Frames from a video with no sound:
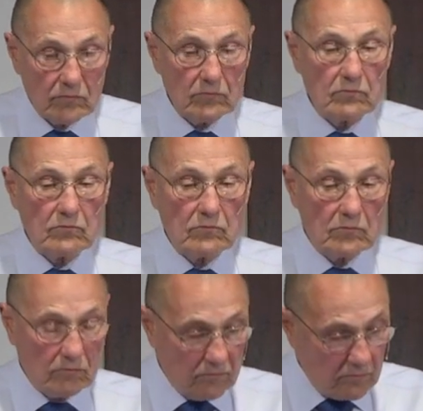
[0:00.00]

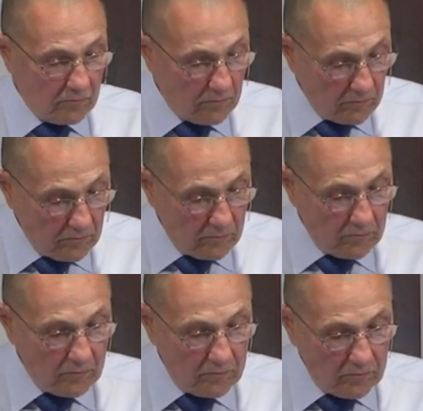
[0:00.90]

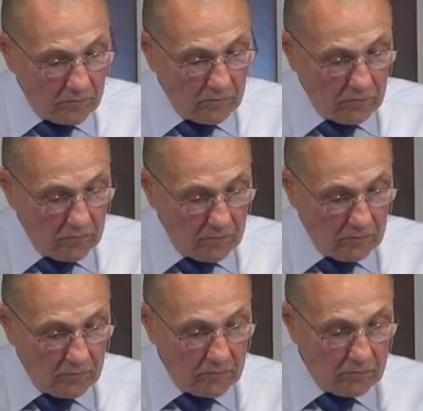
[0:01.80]

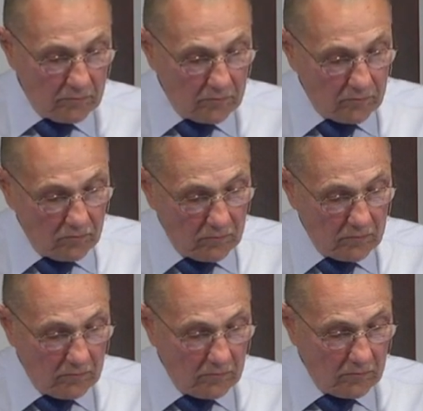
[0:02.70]

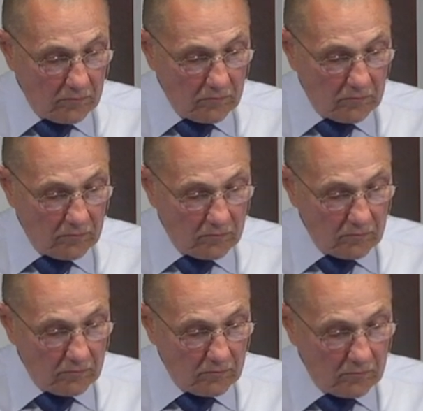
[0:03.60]

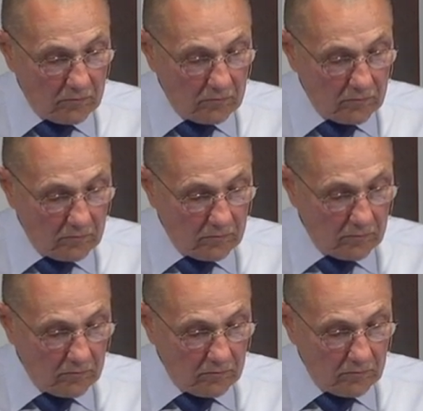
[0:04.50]

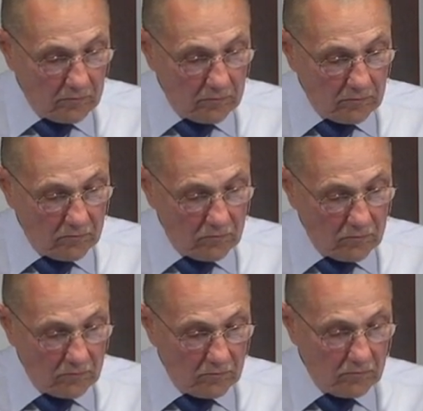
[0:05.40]

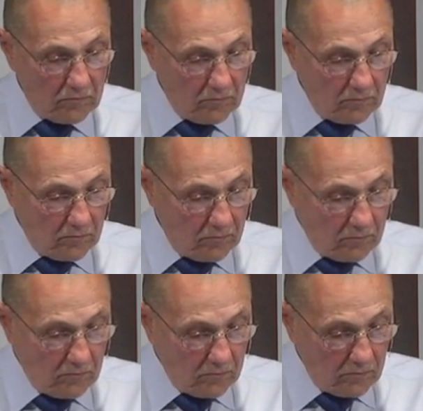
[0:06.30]

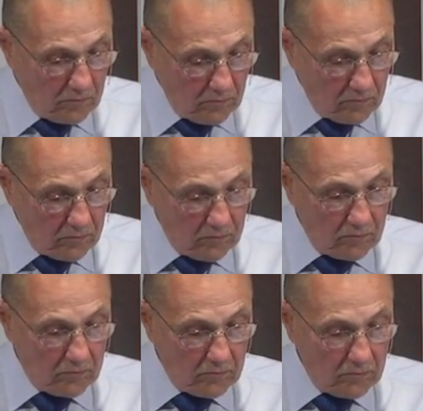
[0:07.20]
[no speech]